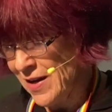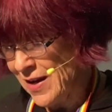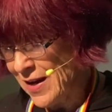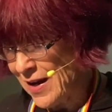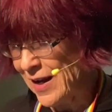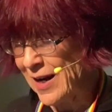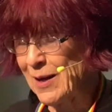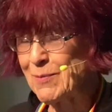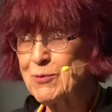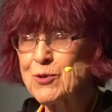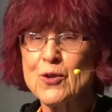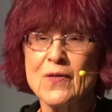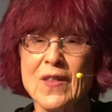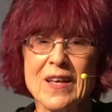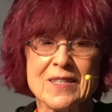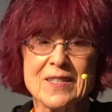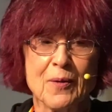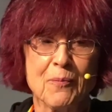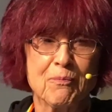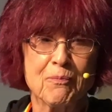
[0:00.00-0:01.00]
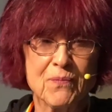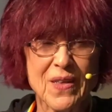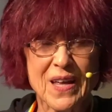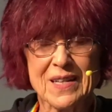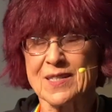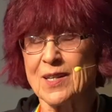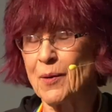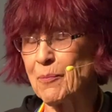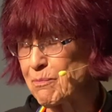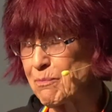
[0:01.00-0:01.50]
And I'm sure that's
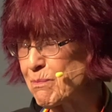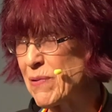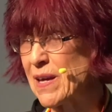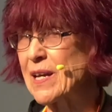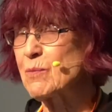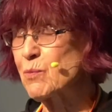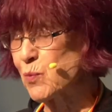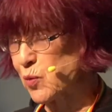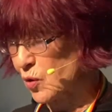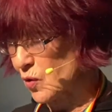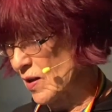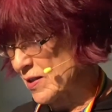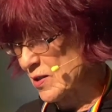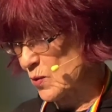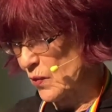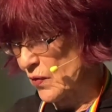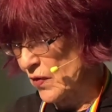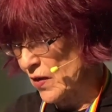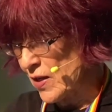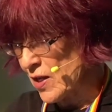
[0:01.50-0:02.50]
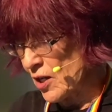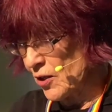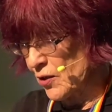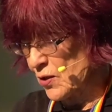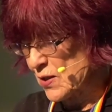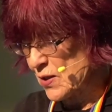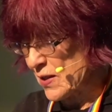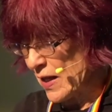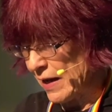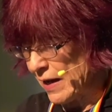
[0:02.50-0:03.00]
a big plus with the younger
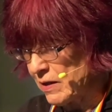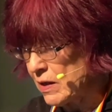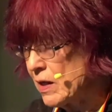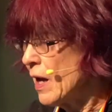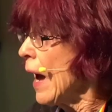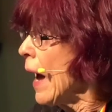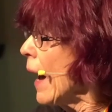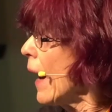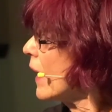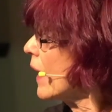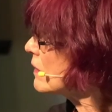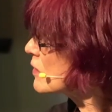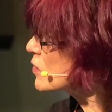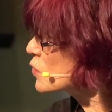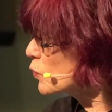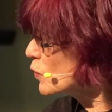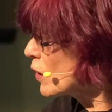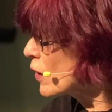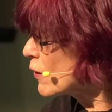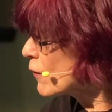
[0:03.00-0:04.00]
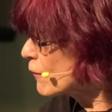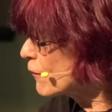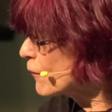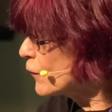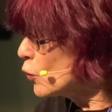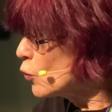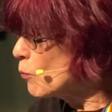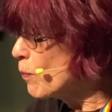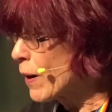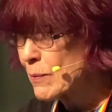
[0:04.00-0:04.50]
set. And it's one of the
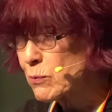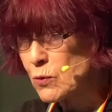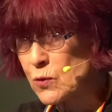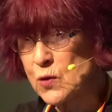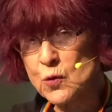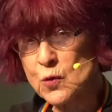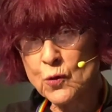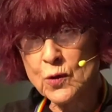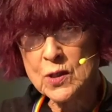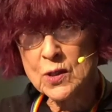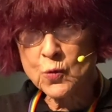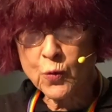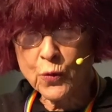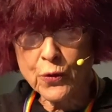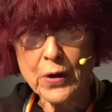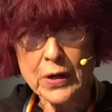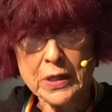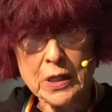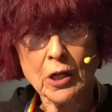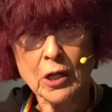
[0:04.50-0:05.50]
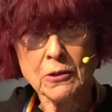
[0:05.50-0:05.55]
few Bible stories where a young